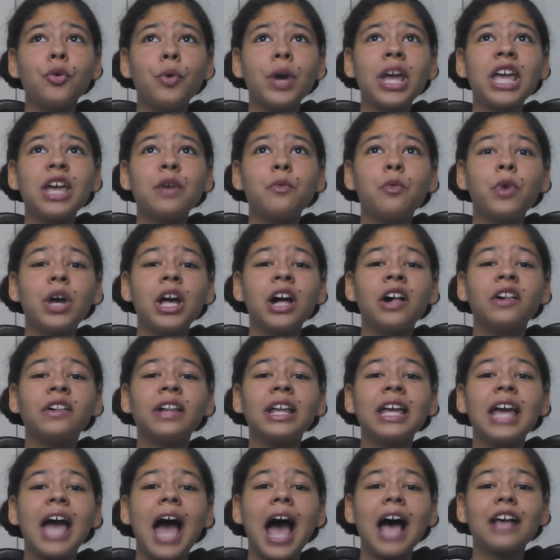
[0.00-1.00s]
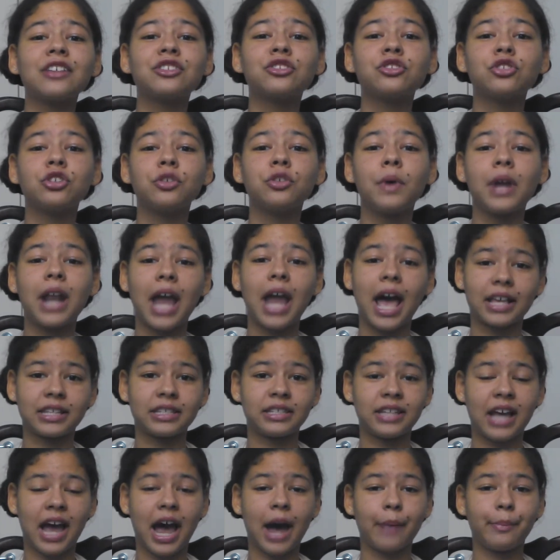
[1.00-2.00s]
he will, he has to, it has
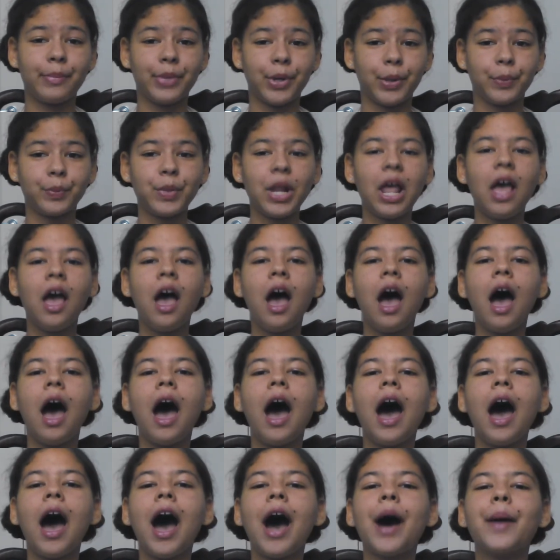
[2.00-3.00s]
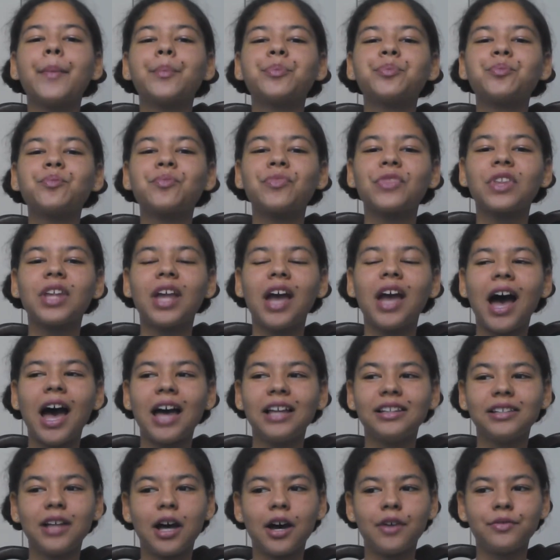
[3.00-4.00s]
to happen. I
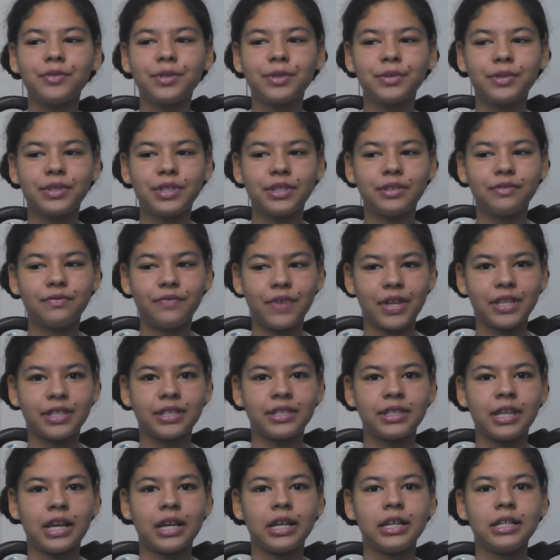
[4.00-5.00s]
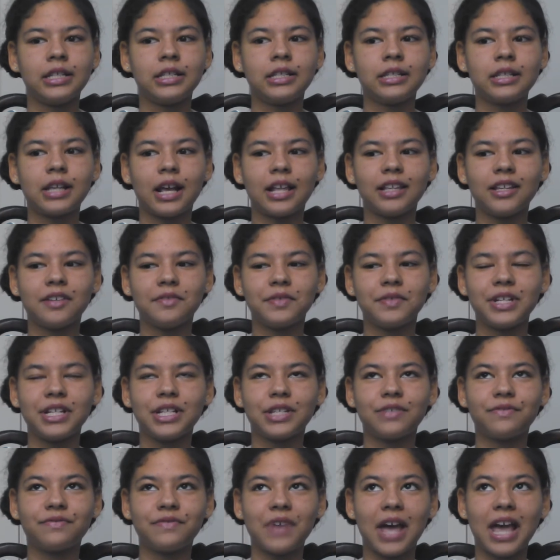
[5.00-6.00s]
loved Fitz scenes, I loved
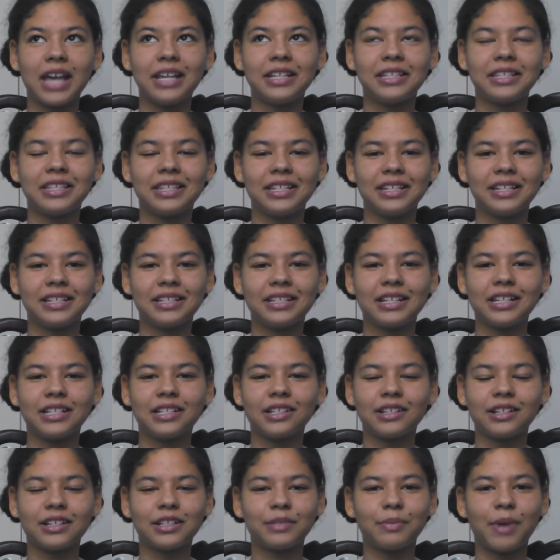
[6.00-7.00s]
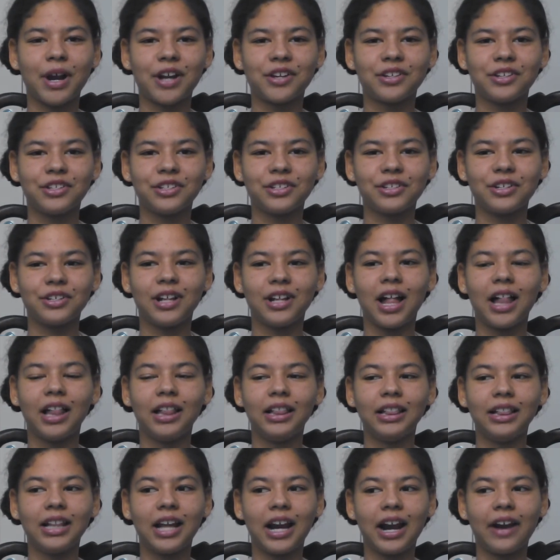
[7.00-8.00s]
his faces, his expressions were
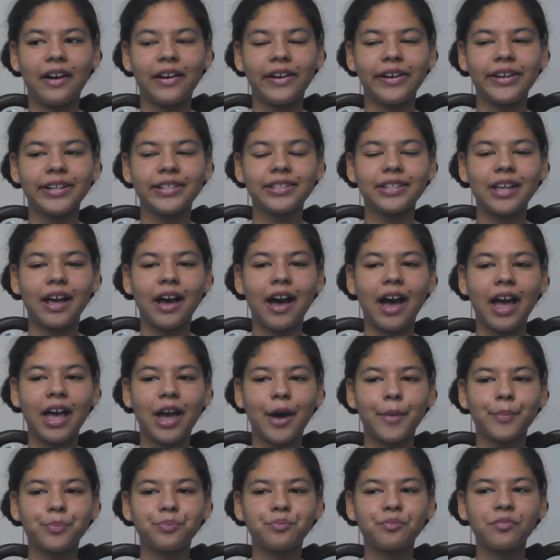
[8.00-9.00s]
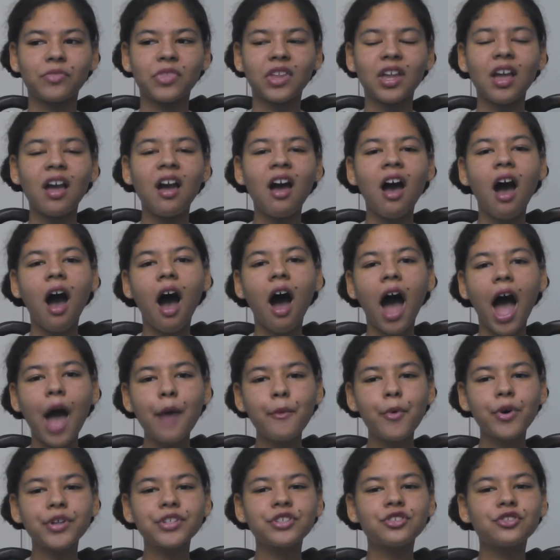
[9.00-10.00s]
hilarious. I
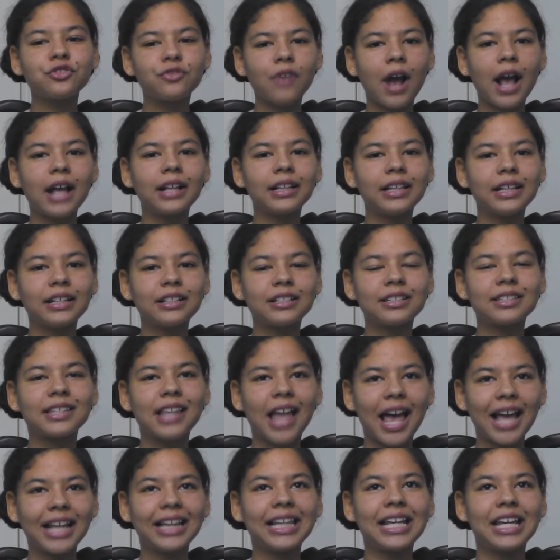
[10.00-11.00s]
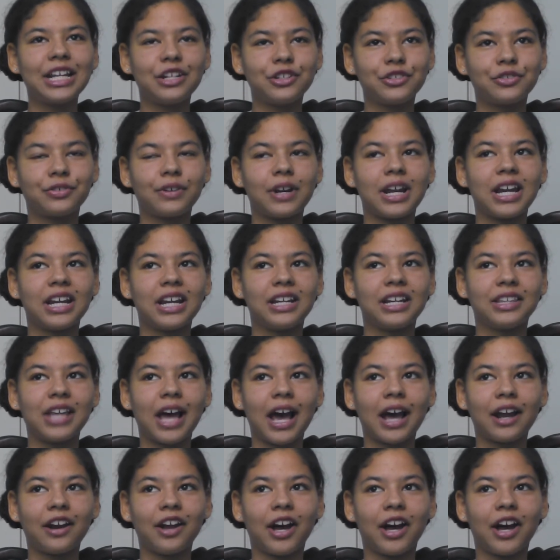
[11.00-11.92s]
was slightly intrigued that